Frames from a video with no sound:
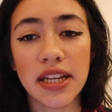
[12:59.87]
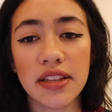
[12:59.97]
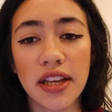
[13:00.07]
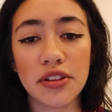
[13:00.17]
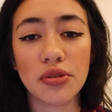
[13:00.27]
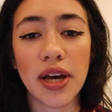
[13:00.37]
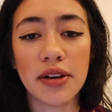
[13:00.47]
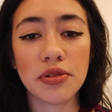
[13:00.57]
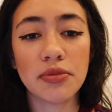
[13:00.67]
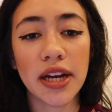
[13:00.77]
And then they'll
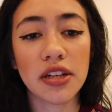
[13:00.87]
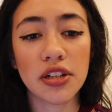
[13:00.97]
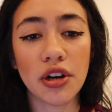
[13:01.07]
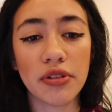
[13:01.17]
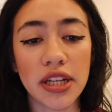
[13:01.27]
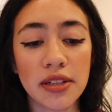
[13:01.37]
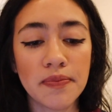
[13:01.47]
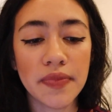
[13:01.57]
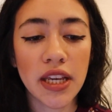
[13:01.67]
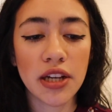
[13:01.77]
have a writer go in
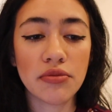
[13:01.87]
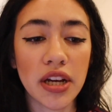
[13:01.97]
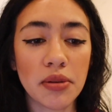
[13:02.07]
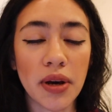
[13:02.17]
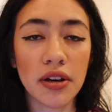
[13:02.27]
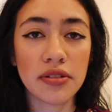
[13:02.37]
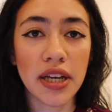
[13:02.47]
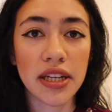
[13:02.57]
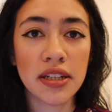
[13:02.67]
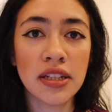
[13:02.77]
and write about
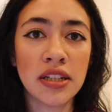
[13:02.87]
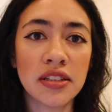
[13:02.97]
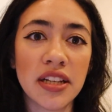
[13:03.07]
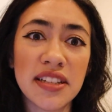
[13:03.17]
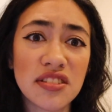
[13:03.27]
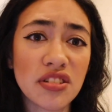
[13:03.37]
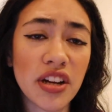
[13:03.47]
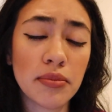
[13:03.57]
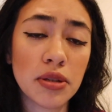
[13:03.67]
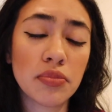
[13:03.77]
like the
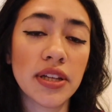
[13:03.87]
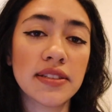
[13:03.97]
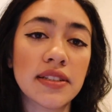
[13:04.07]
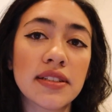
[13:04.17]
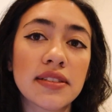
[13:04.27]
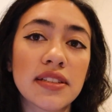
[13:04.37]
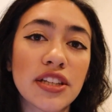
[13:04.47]
Instagram-y places, the